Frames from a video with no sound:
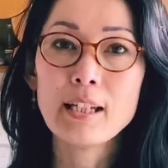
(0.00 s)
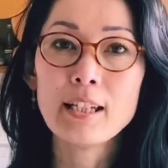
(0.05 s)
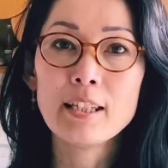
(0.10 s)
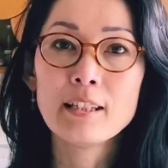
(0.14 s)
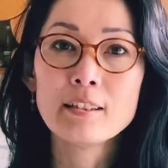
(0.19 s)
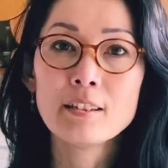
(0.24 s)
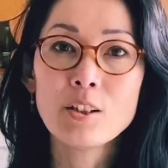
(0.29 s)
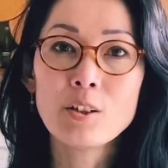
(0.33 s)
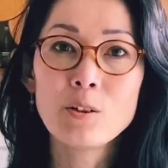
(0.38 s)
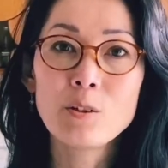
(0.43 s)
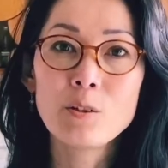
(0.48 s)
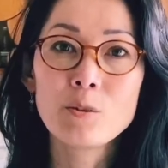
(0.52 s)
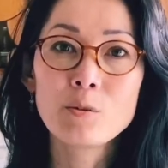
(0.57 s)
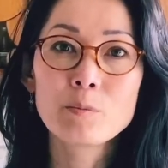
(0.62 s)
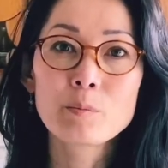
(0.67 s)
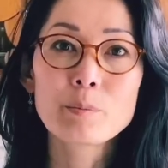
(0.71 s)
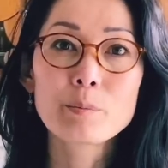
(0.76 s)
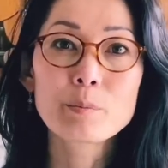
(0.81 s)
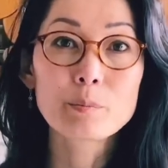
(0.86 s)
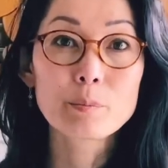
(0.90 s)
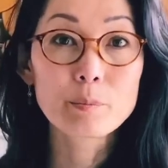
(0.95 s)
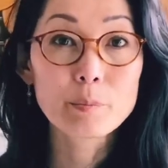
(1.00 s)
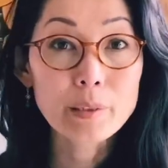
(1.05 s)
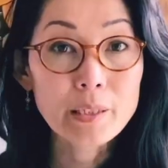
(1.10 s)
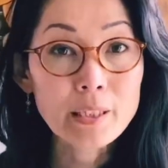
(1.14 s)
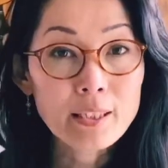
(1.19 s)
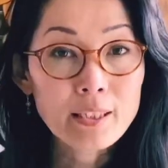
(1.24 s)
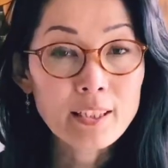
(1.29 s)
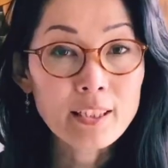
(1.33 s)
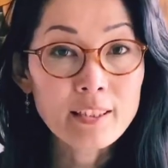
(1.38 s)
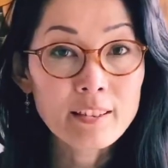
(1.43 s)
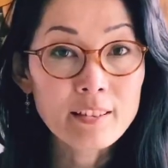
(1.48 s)
and own
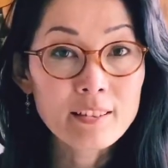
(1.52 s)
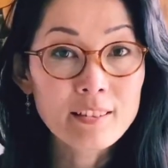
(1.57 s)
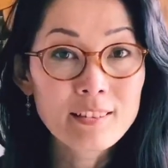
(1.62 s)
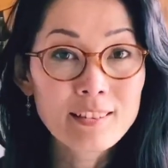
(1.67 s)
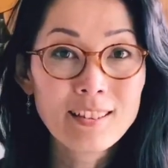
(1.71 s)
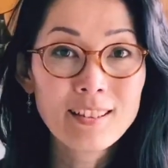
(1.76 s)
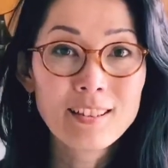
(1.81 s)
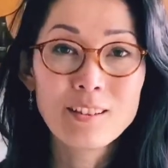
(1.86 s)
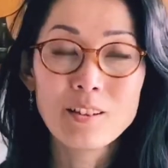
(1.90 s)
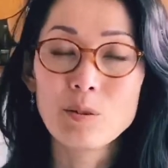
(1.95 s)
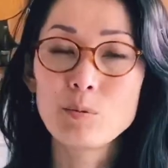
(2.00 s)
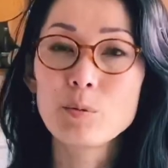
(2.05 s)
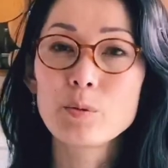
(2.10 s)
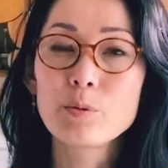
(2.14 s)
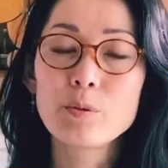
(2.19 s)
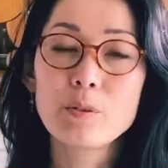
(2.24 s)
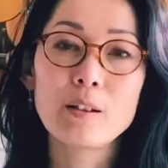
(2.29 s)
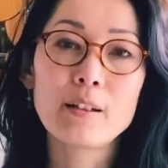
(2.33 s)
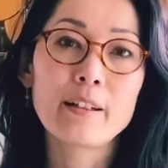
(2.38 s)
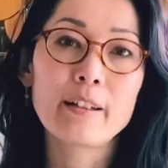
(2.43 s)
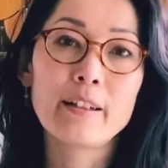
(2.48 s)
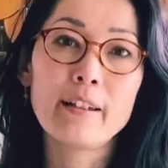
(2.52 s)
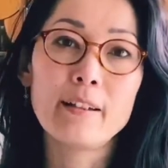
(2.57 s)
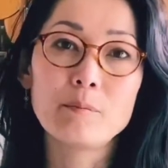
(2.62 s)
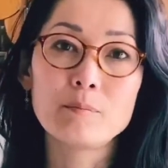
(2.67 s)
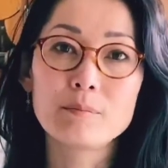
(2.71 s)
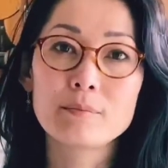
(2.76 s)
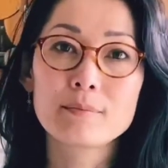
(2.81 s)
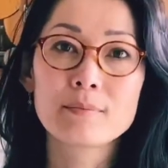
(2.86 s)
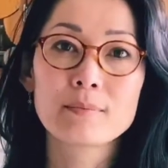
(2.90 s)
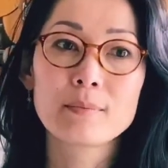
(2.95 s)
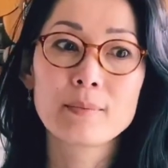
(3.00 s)
being of who I
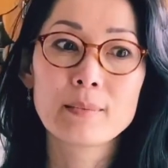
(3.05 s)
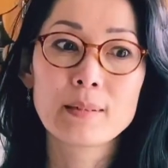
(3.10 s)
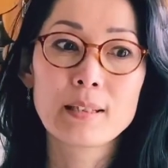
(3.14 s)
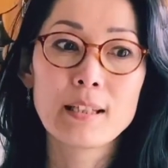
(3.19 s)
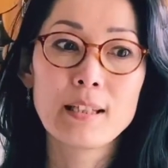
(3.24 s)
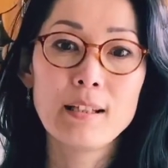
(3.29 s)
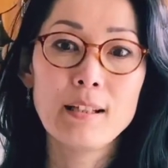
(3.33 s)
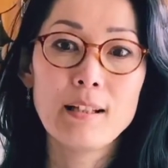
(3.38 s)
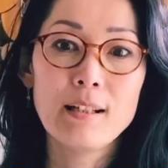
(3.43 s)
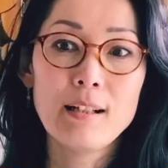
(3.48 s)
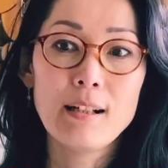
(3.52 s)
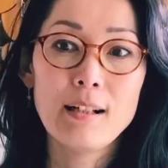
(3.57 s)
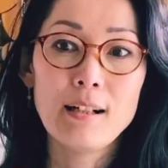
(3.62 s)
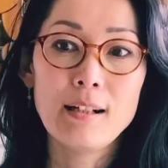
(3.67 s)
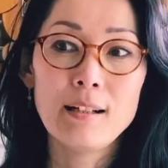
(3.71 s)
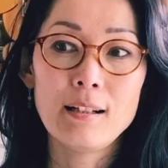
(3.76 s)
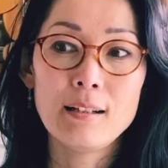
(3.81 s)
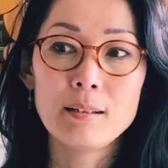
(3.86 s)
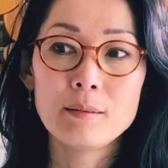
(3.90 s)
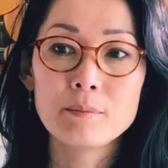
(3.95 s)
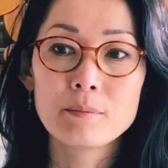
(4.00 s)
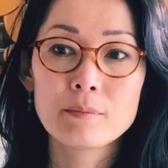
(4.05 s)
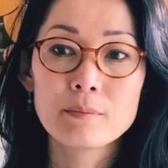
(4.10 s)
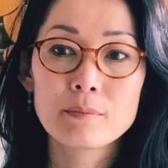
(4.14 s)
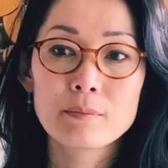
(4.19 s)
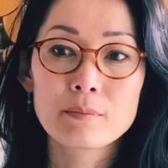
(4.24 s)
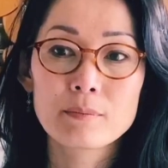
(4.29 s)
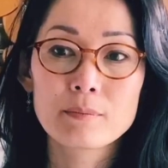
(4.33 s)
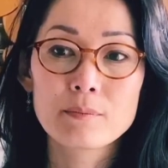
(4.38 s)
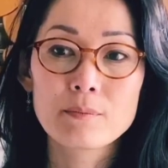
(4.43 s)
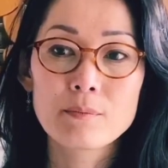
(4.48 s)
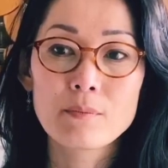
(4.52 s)
am.
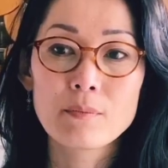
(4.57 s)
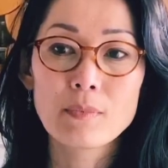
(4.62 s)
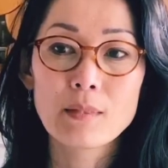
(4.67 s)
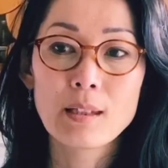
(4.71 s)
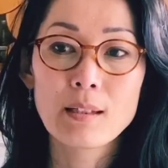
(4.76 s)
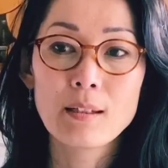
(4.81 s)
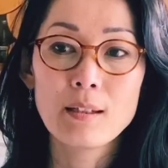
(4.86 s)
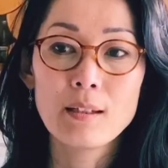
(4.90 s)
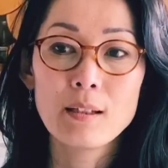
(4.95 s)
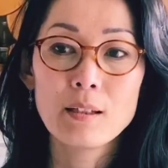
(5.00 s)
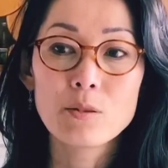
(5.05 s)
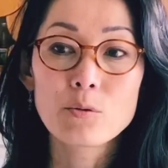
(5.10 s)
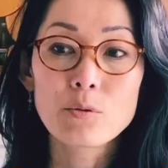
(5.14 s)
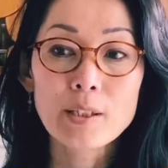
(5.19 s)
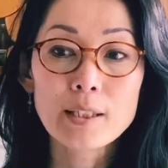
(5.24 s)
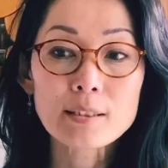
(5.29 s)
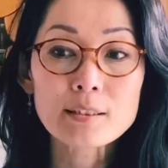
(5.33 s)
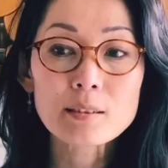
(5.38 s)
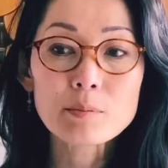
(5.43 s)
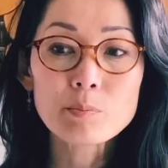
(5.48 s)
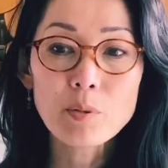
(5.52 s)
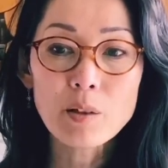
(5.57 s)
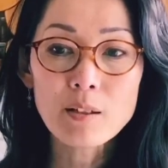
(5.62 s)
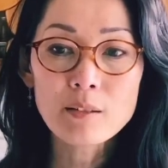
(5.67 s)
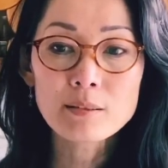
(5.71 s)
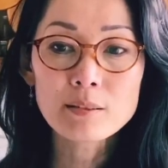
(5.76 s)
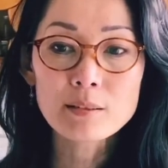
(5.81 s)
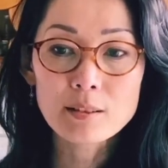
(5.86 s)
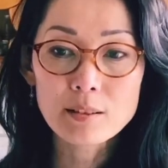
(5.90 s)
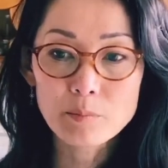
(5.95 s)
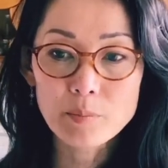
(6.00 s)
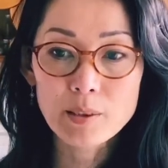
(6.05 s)

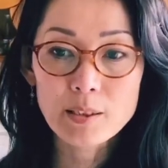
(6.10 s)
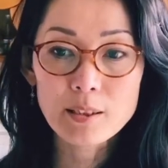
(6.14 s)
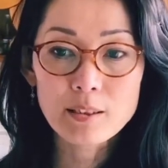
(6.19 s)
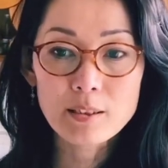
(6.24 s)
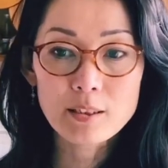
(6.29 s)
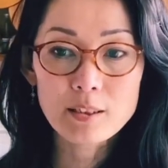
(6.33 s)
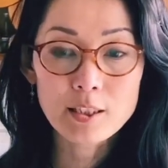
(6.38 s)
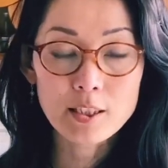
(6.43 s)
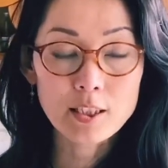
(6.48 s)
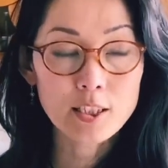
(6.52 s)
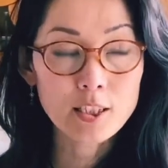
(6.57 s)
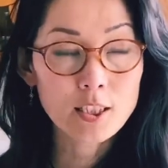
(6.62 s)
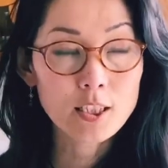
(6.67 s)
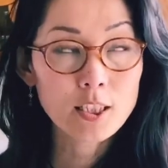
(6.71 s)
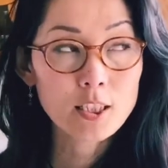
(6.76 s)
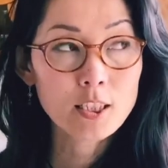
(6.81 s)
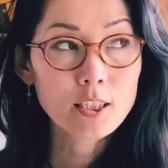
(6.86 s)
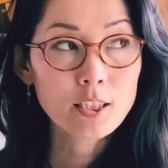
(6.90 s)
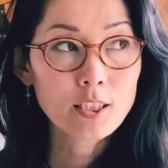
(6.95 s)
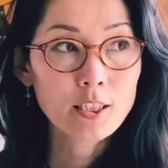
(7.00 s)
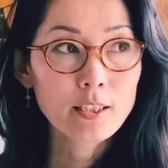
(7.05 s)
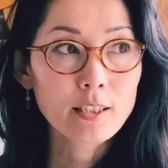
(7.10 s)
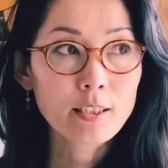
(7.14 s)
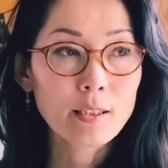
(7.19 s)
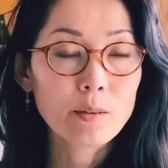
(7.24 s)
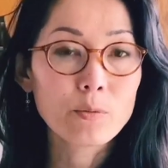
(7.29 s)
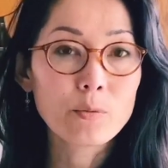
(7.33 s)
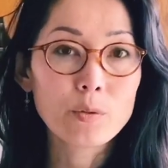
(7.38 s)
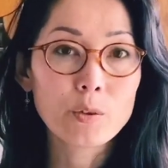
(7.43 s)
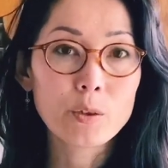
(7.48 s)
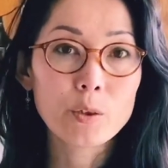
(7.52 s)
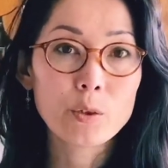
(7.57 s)
Responsibility,
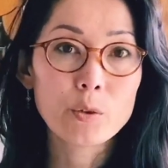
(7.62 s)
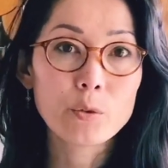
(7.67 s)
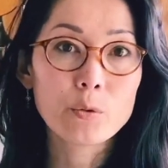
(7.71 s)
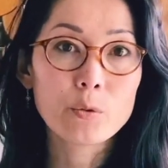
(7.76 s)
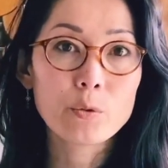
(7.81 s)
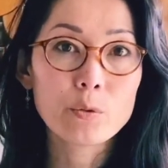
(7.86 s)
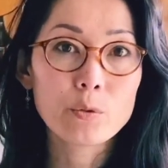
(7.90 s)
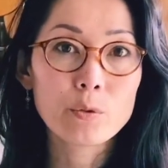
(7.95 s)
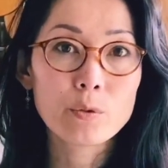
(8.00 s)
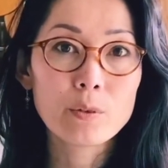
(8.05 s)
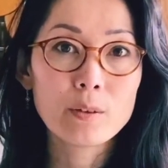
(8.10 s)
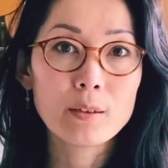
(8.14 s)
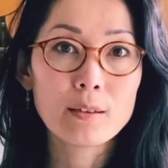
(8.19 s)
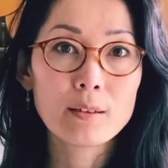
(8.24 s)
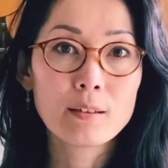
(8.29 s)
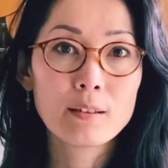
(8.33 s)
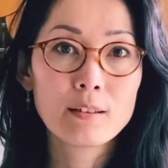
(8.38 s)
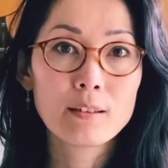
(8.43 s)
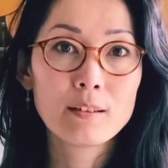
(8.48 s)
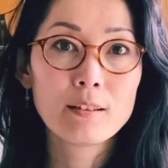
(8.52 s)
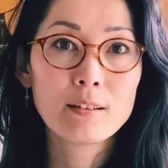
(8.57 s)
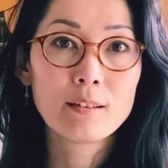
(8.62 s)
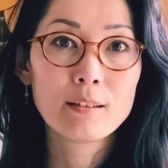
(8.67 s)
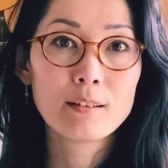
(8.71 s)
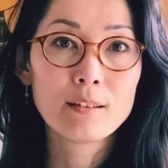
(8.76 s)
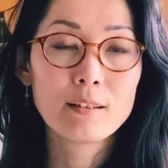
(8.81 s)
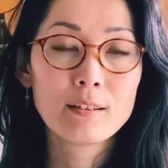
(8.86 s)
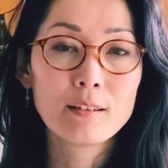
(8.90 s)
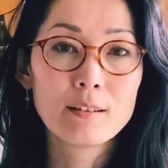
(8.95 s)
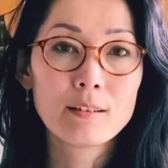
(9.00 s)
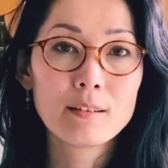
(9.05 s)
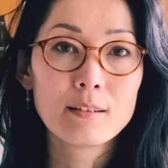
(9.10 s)
if you
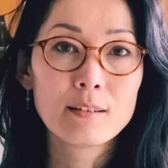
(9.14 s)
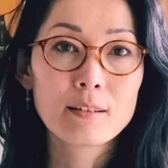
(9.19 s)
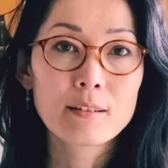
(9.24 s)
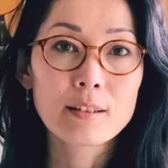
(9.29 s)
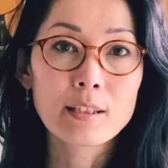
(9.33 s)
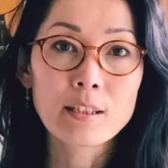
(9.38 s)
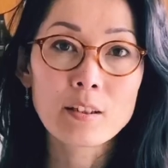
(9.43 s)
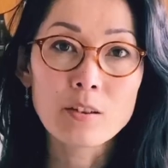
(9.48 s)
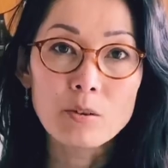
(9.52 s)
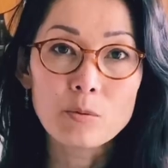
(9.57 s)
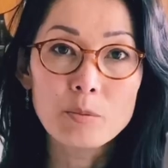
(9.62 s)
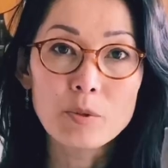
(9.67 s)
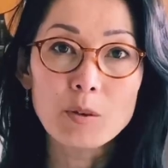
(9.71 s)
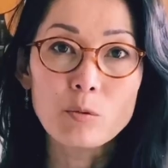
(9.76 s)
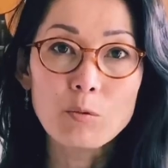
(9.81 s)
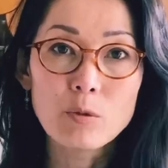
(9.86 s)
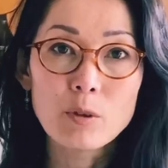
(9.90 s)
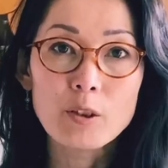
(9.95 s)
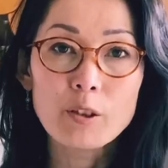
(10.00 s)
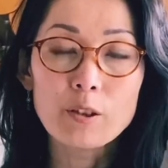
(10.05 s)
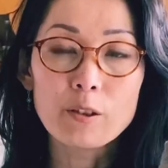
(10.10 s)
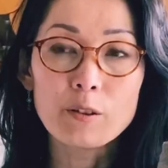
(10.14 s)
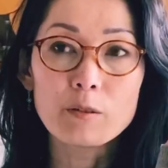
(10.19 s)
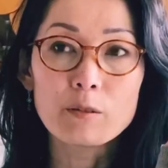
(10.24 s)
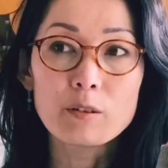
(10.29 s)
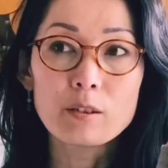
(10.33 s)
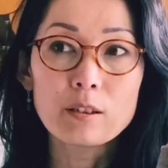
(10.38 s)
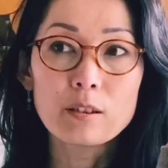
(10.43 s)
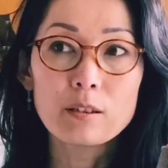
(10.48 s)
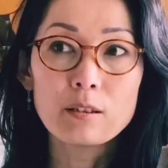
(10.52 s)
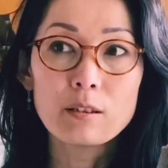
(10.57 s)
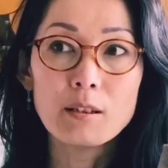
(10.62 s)
think of the
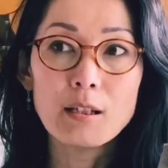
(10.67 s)
world,